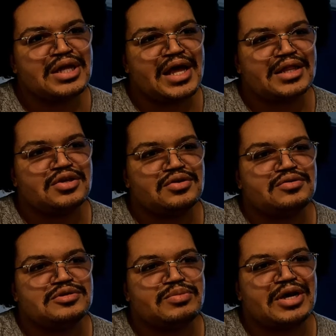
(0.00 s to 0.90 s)
They had
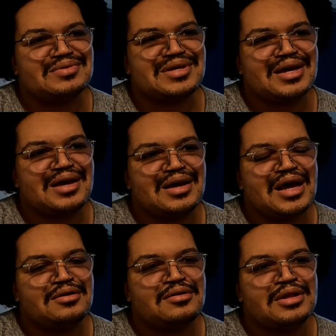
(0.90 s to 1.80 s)
those, but I was like, I
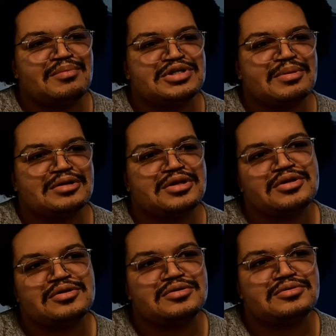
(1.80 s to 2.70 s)
don't know that much about
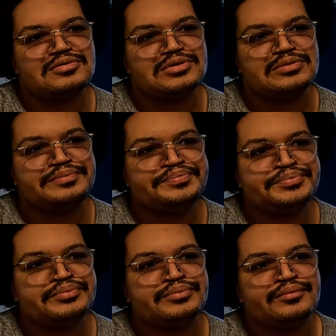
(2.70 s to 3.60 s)
those.
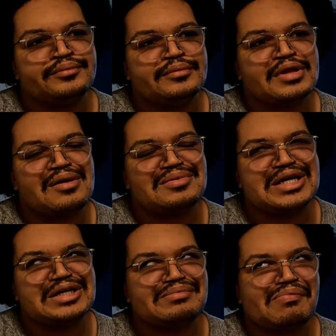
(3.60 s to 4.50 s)
I was
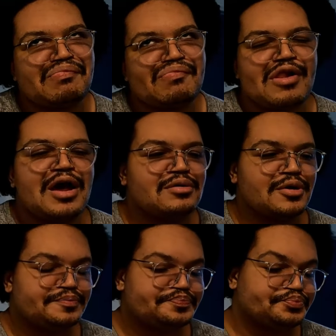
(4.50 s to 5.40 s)
like, I don't
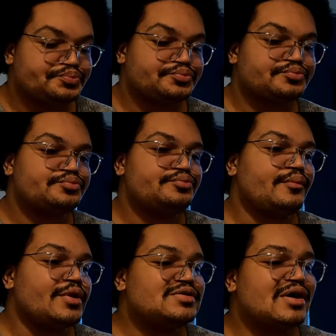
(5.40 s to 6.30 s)
know.
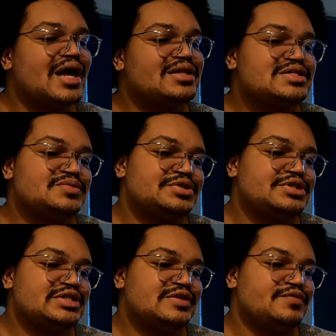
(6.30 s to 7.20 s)
So I got this
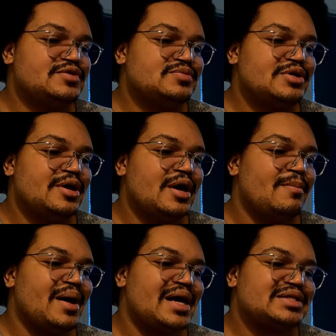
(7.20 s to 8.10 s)
one. It's infused with
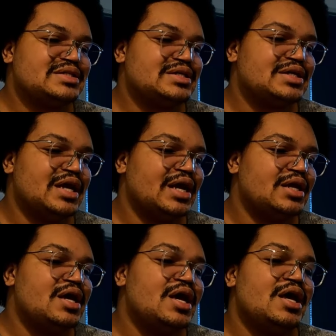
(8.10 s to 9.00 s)
biotin
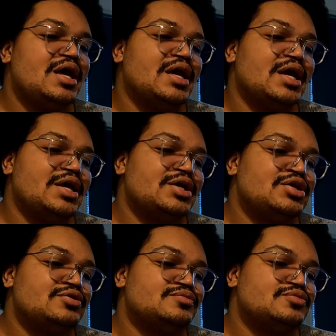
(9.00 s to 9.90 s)
and
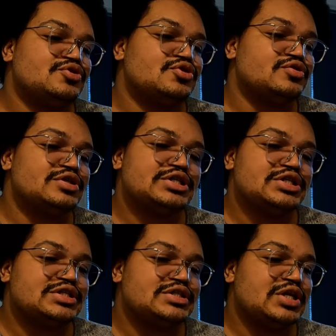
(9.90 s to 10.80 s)

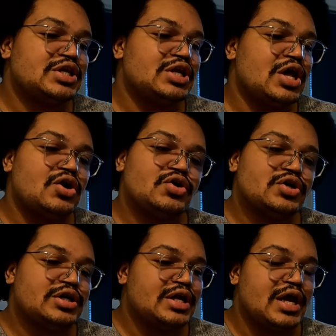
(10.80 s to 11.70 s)
encourages
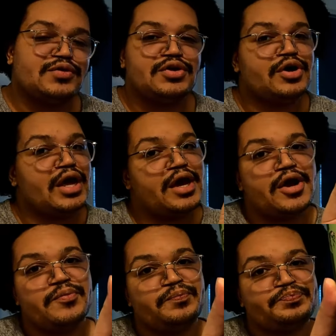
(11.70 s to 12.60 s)
longer and healthier
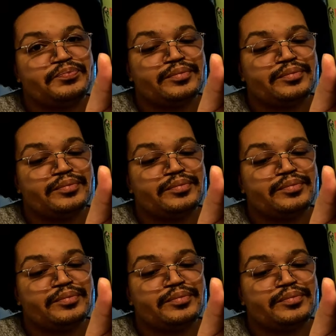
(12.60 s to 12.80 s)
hair.